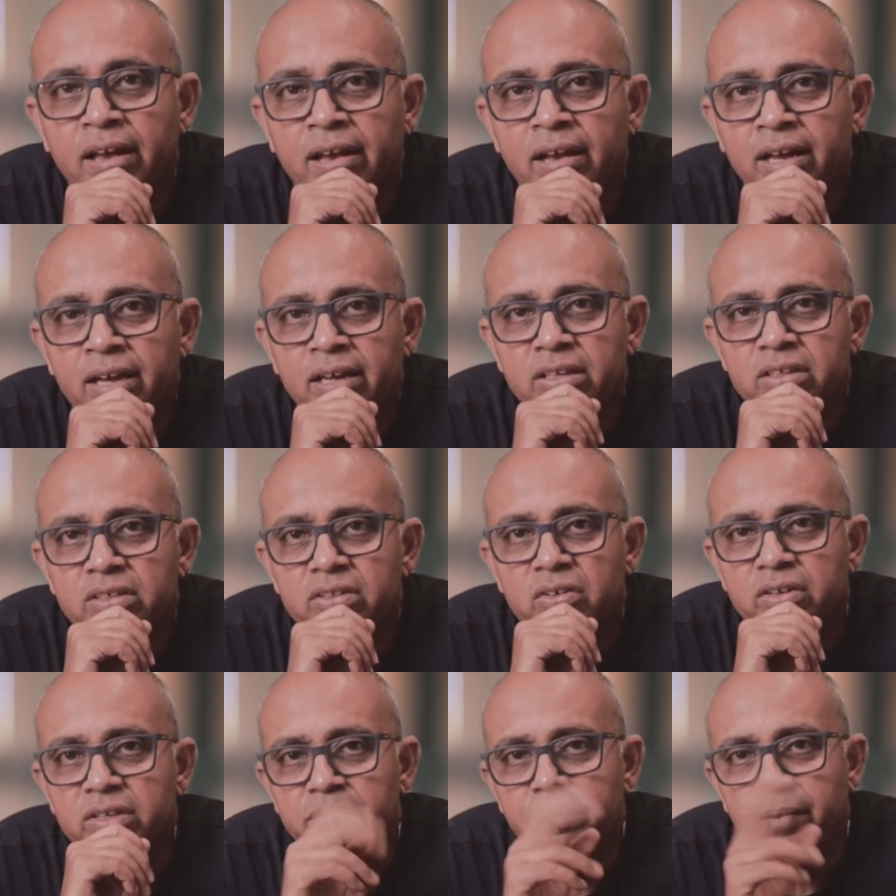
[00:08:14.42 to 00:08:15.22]
So
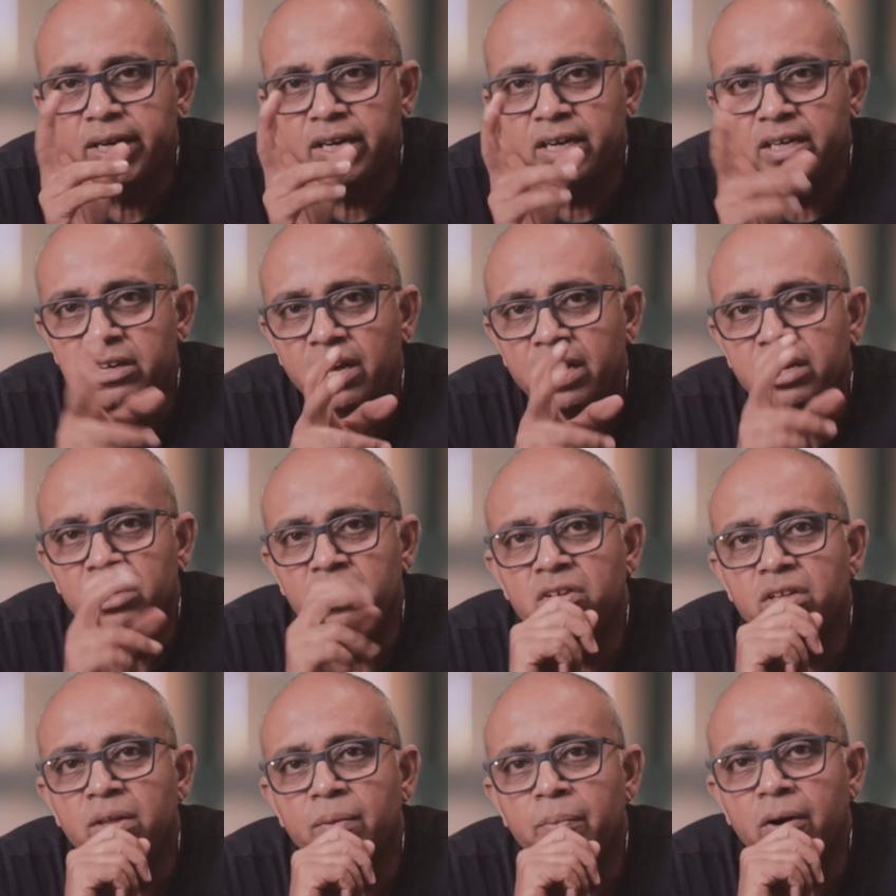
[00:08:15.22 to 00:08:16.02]
it's better to accrue
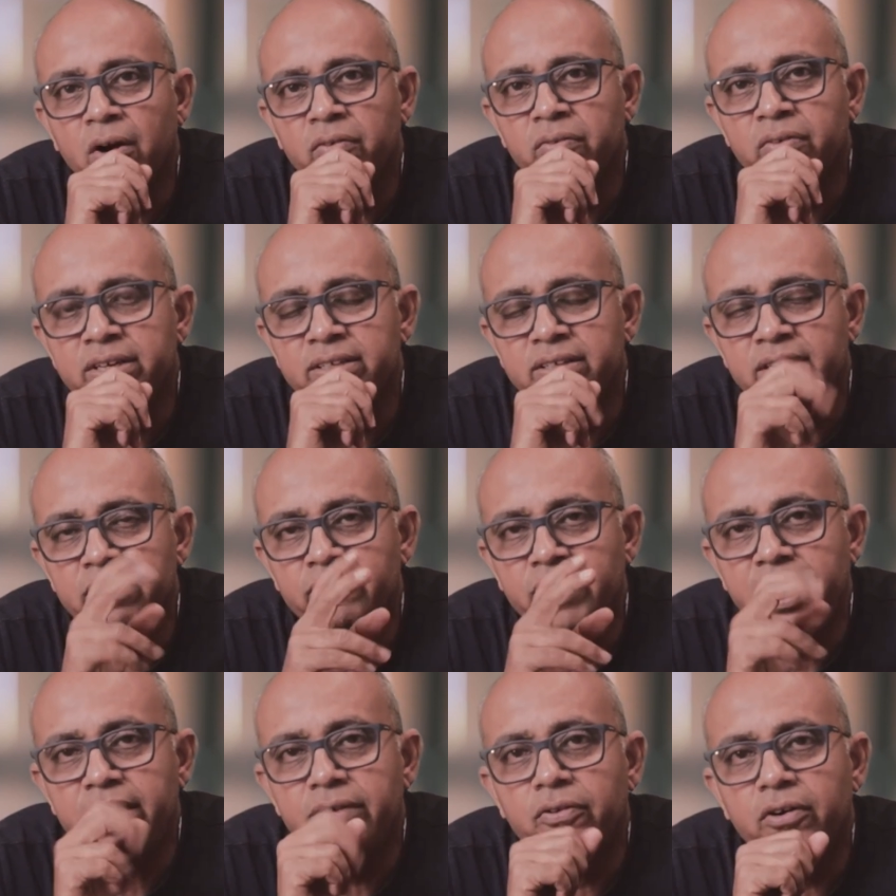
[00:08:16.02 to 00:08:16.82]
the profits and
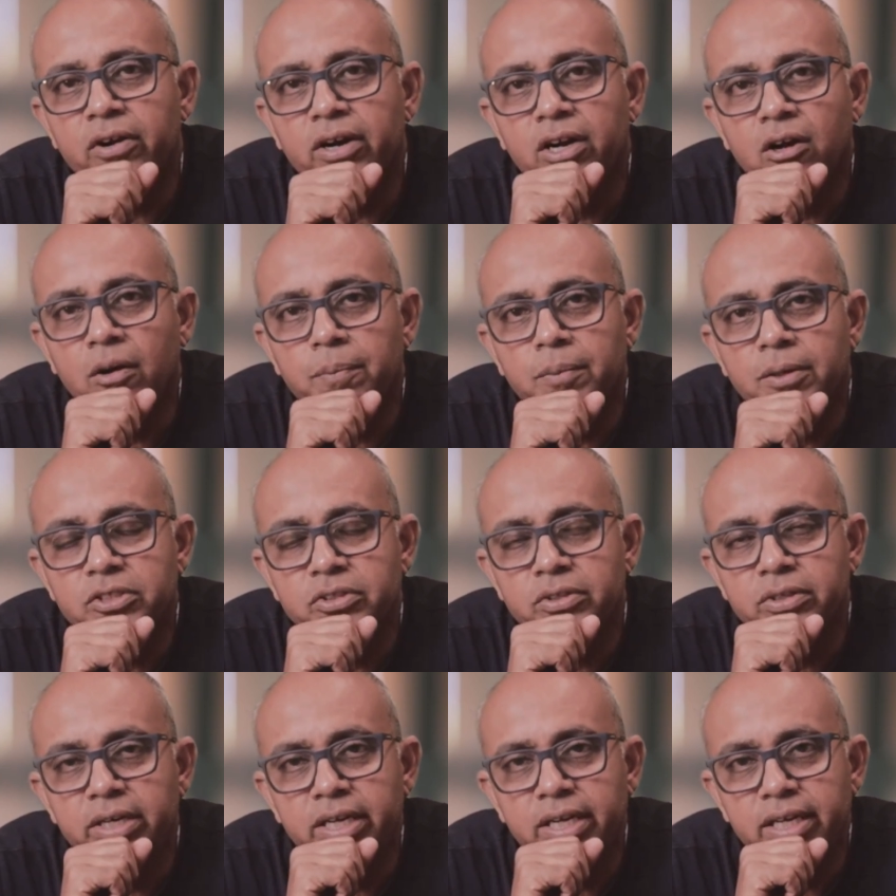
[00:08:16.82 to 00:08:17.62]
wait for an
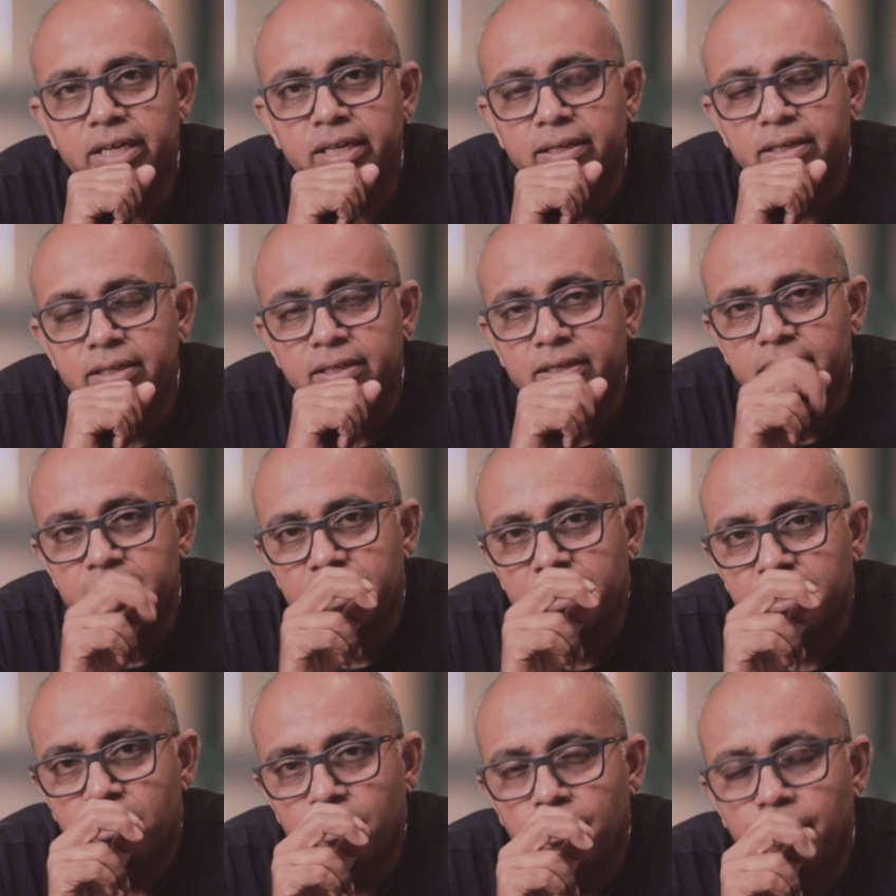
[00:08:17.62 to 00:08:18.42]
opportunity
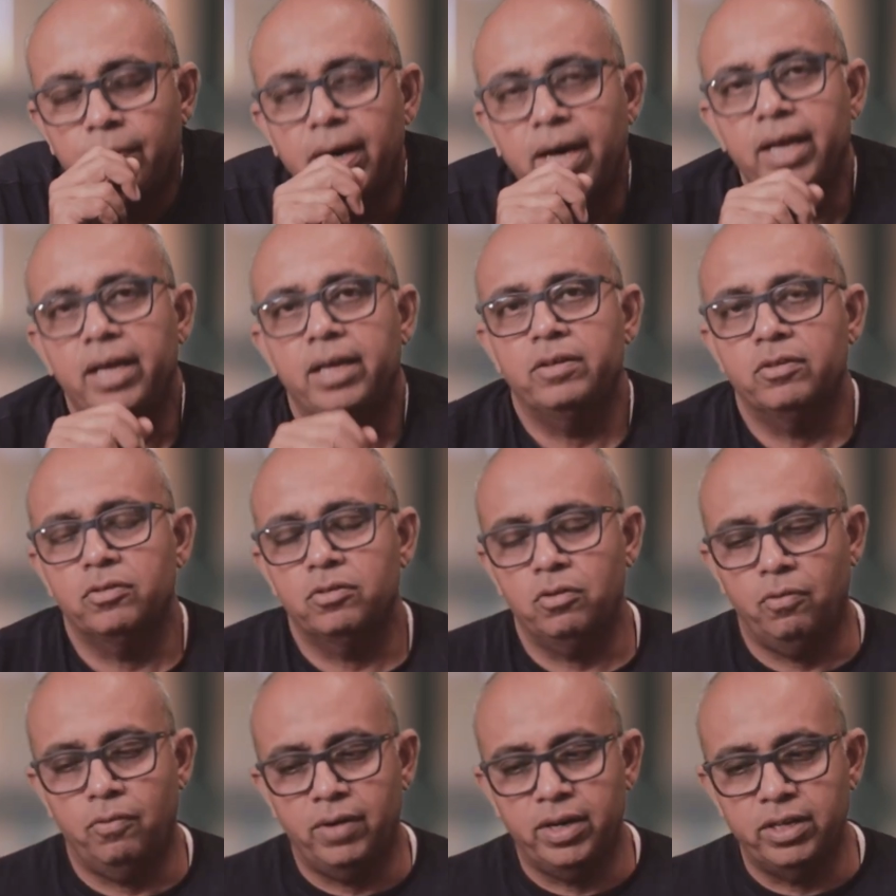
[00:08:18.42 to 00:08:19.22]
to buy. So
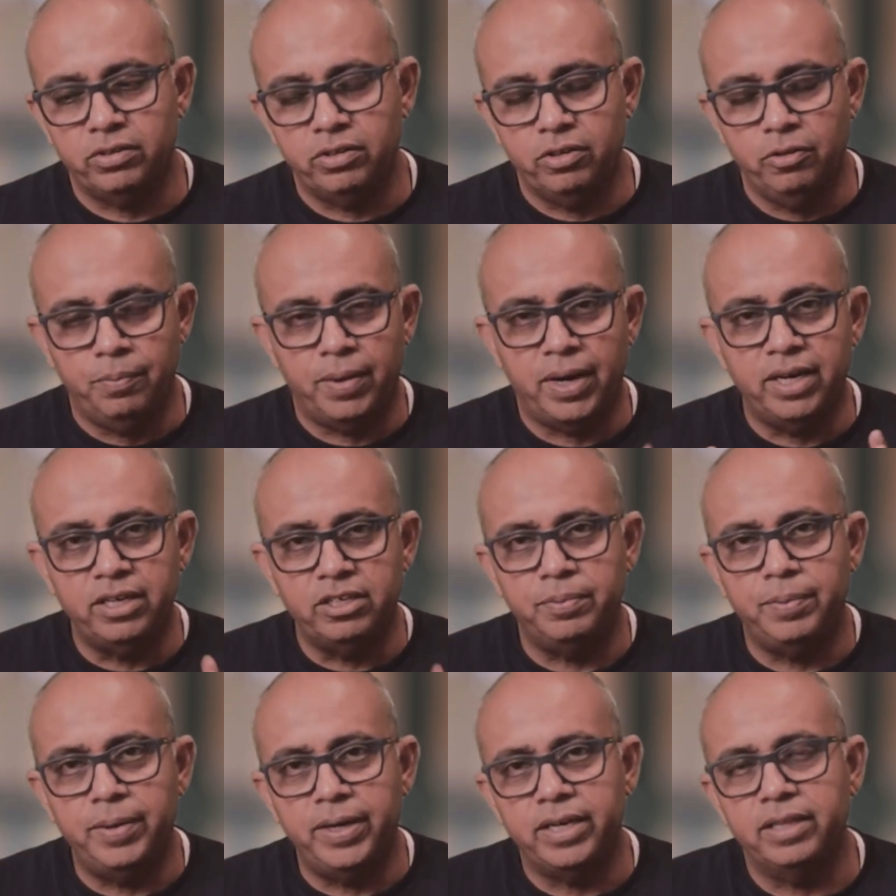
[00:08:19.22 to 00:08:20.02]
once you
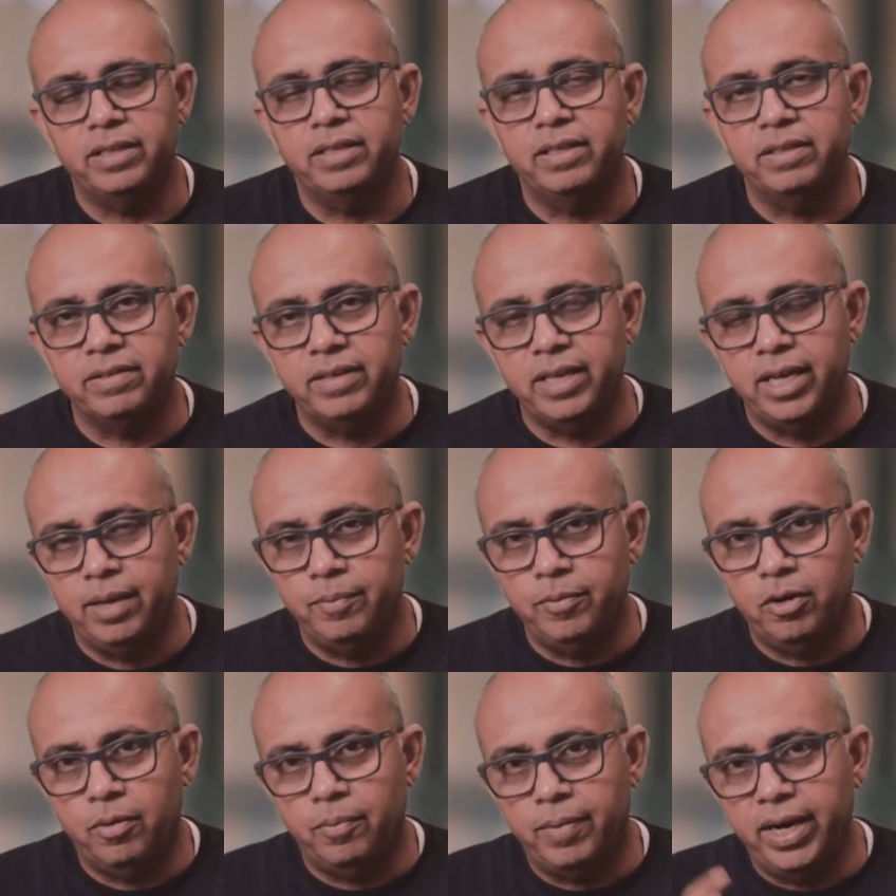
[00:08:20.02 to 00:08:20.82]
participate in this game,
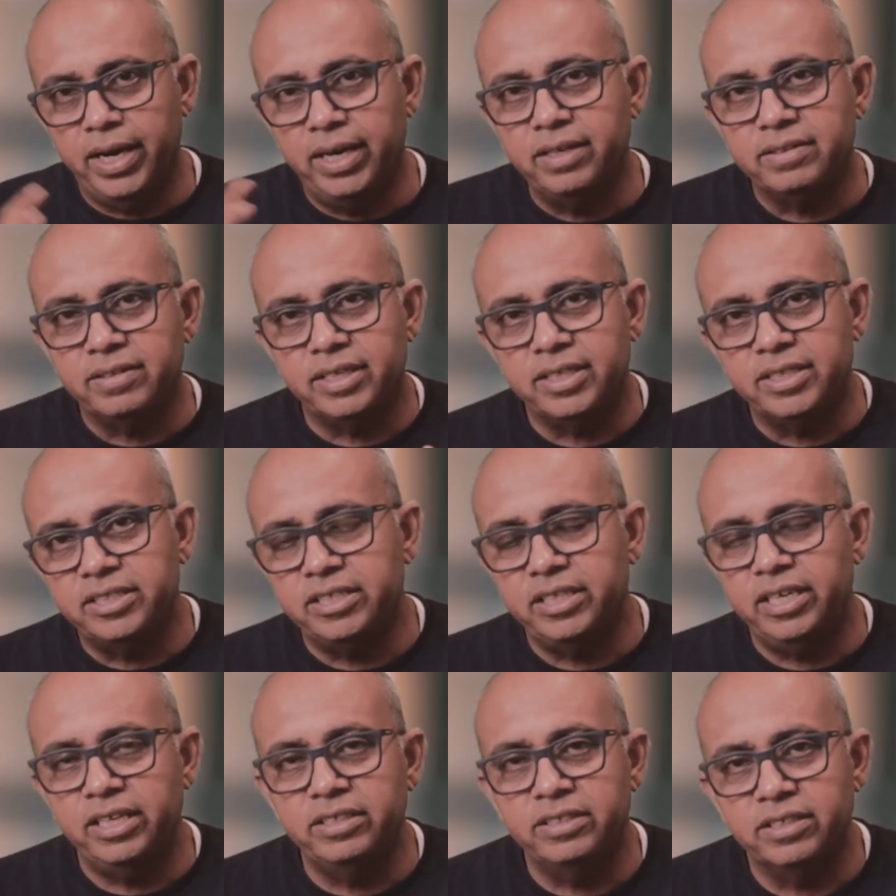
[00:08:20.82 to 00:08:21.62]
your mindset
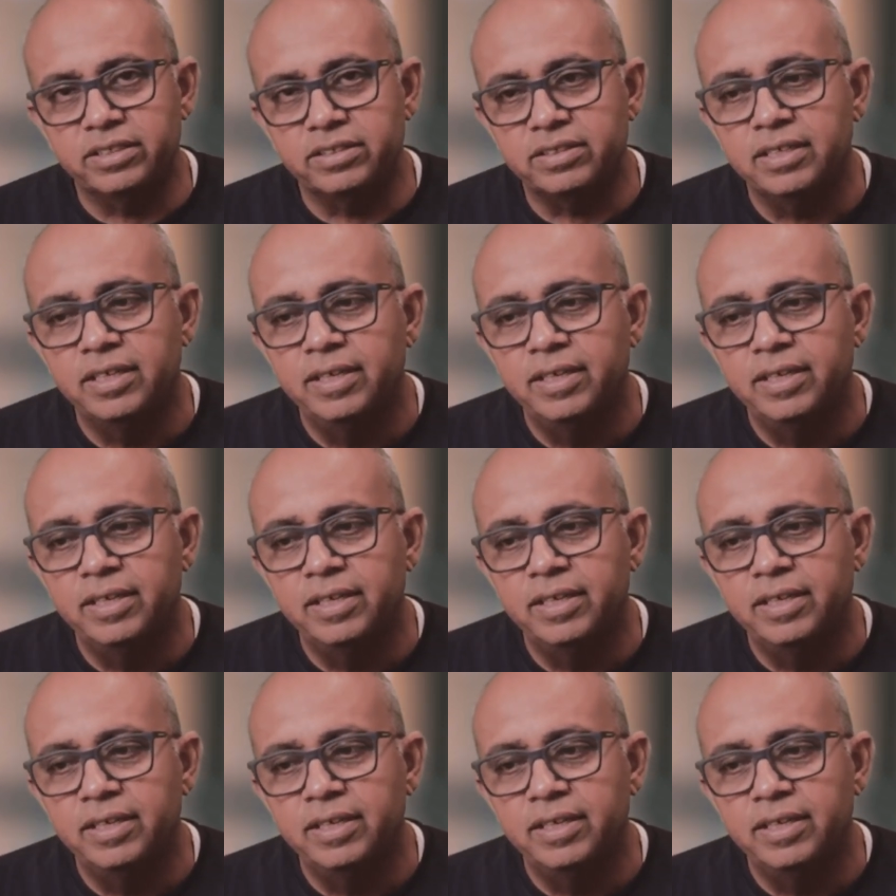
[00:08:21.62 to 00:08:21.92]
changes.